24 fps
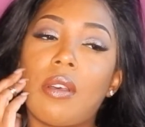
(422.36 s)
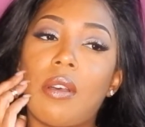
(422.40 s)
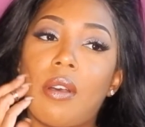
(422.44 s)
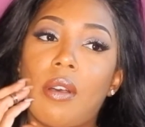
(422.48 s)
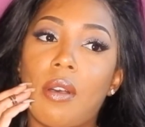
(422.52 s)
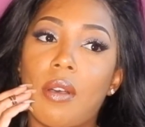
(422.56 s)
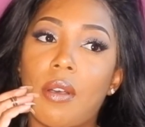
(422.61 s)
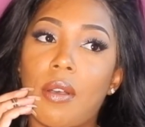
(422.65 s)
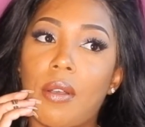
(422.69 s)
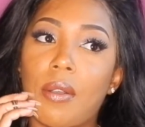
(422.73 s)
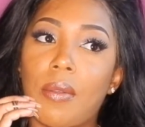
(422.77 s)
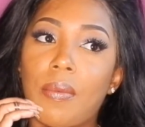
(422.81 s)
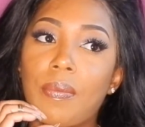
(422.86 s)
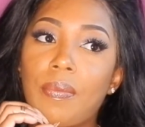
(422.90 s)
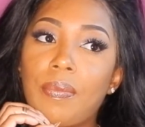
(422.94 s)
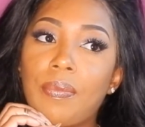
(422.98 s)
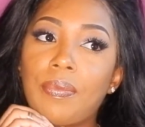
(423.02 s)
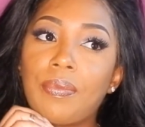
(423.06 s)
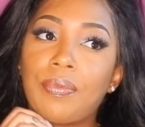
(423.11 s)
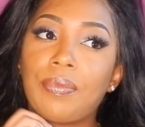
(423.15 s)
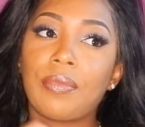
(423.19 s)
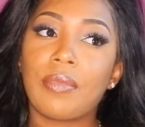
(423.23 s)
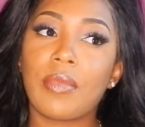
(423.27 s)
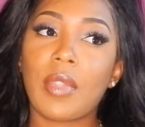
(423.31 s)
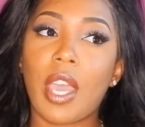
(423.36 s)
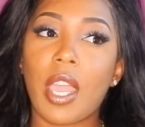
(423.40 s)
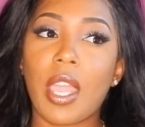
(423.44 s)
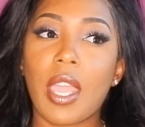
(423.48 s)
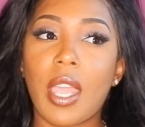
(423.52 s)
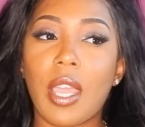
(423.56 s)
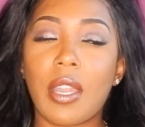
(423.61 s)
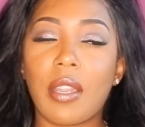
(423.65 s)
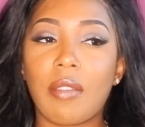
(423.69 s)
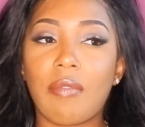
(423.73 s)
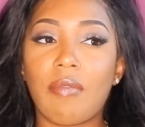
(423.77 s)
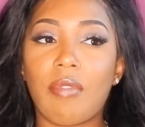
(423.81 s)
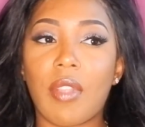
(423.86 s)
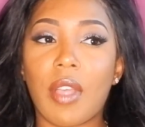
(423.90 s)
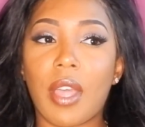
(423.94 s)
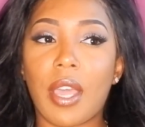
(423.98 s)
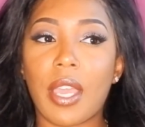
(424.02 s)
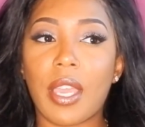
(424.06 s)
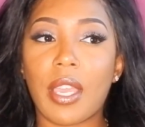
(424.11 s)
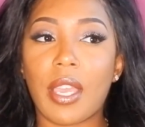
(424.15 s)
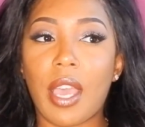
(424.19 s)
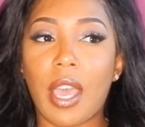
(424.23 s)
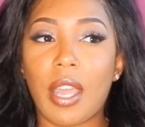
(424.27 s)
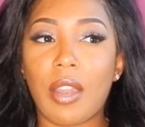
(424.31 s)
I kind of
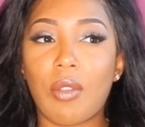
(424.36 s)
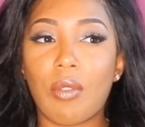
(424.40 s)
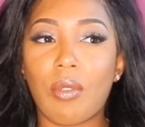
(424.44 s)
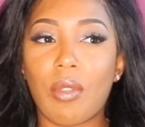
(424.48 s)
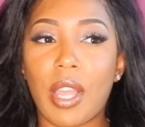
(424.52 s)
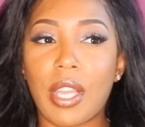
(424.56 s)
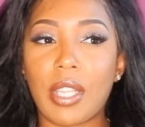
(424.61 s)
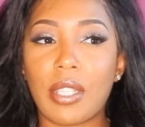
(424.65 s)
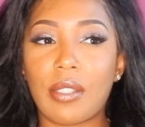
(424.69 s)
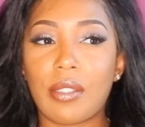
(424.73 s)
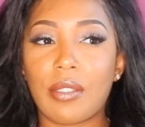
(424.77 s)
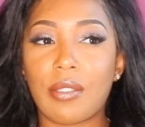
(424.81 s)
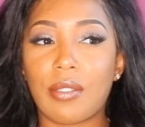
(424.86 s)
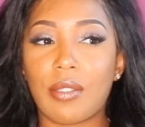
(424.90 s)
like, I don't like